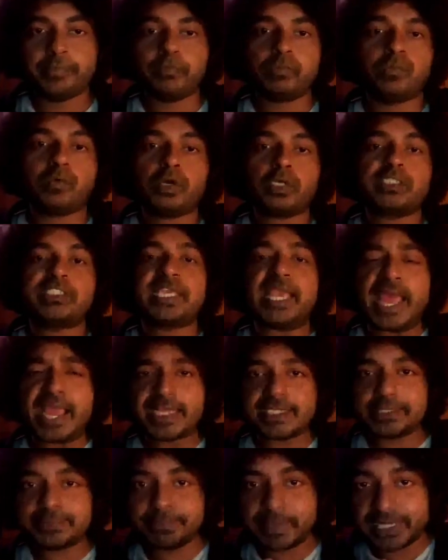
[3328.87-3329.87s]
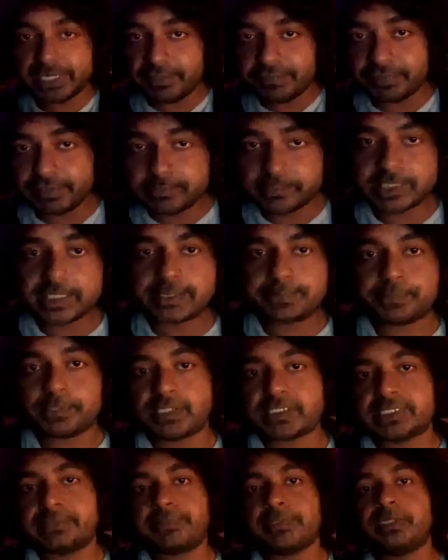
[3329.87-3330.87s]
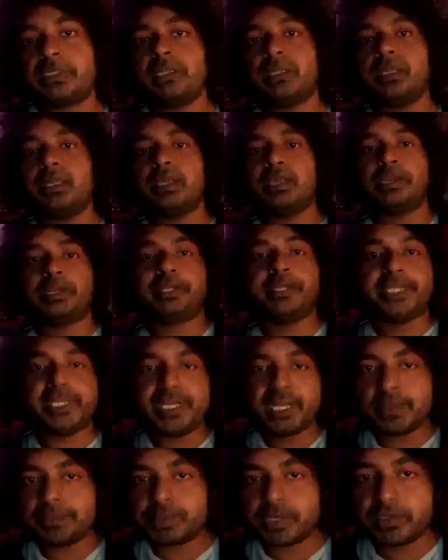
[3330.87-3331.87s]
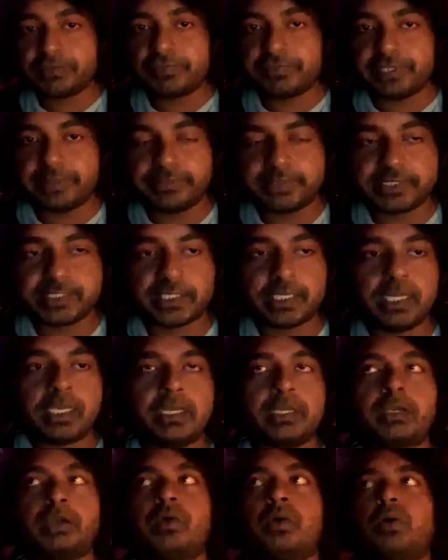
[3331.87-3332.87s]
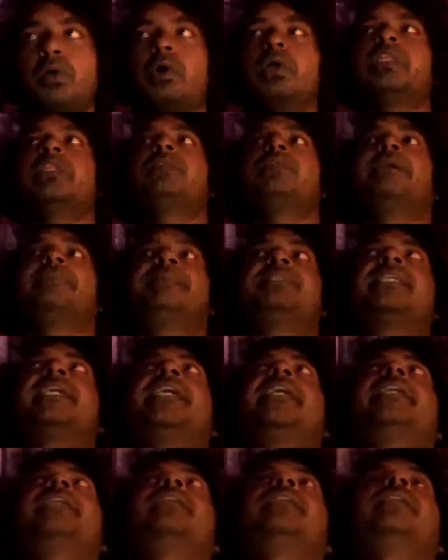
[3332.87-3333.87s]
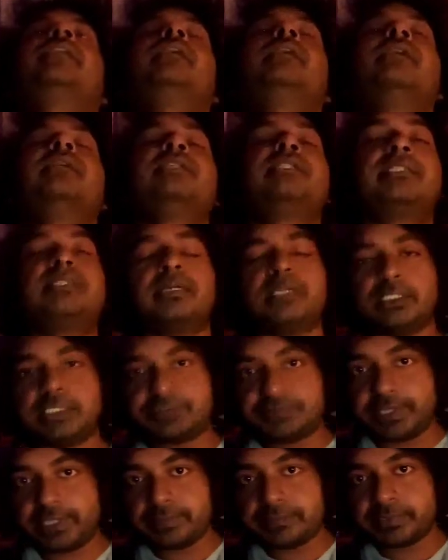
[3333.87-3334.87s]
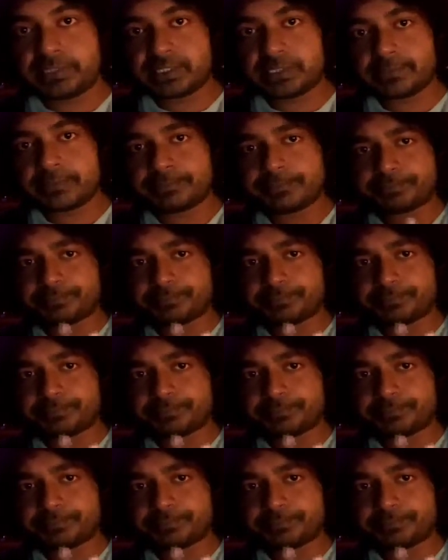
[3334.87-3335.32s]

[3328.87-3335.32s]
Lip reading: Watch as many films as possible. Read up on films. Go on the website. Search films.